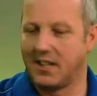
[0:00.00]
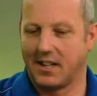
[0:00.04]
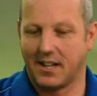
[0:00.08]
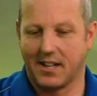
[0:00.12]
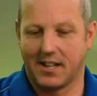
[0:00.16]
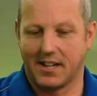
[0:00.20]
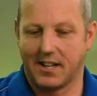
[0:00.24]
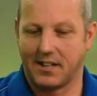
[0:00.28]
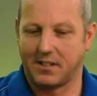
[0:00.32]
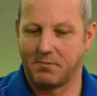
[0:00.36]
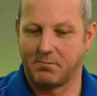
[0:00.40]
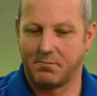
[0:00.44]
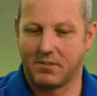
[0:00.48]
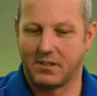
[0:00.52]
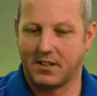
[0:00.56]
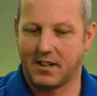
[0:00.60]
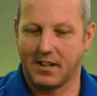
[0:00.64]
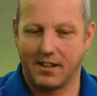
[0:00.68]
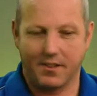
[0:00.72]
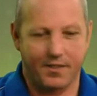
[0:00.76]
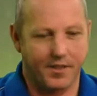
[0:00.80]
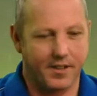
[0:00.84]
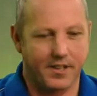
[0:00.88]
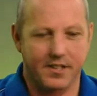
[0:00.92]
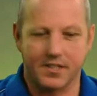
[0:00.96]

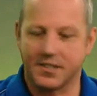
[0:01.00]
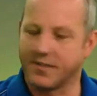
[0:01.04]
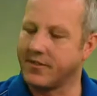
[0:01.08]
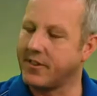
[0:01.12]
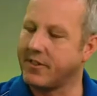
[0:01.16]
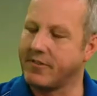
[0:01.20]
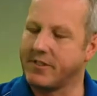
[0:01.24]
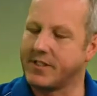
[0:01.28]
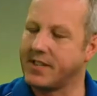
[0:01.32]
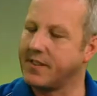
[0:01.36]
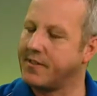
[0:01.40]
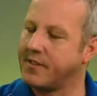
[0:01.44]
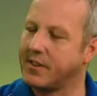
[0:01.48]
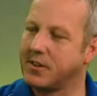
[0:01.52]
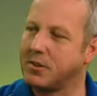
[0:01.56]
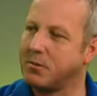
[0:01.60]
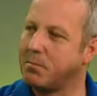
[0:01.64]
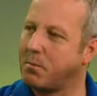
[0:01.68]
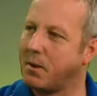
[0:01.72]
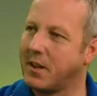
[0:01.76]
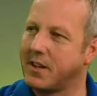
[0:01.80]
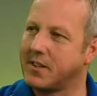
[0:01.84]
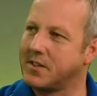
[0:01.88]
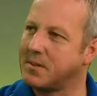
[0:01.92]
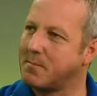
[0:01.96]
I think he's a very difficult
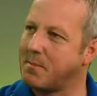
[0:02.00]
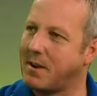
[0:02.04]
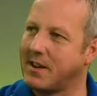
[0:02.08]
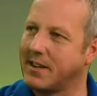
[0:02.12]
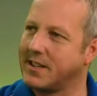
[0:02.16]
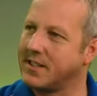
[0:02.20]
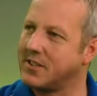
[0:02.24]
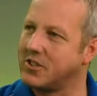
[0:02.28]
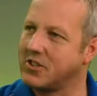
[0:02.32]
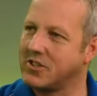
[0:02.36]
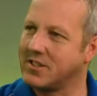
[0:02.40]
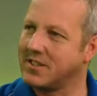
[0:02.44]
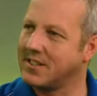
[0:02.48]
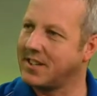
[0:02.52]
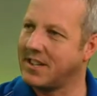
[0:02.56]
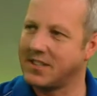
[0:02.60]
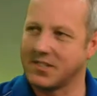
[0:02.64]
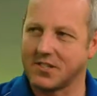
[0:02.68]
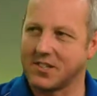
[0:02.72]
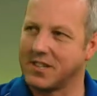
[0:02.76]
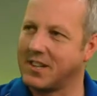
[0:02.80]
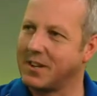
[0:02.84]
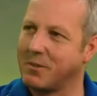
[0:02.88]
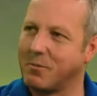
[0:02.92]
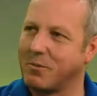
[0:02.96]
player to manage. I
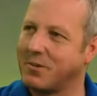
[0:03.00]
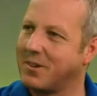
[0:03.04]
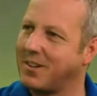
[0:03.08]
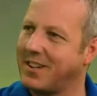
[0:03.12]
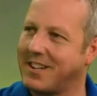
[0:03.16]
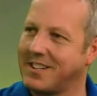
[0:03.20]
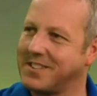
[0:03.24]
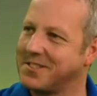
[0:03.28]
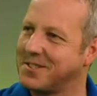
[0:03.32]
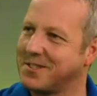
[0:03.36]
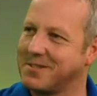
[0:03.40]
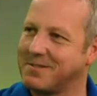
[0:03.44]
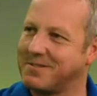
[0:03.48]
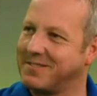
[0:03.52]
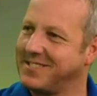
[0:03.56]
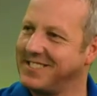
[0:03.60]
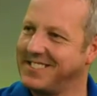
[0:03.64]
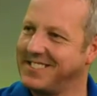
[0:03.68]
certainly wouldn't like to.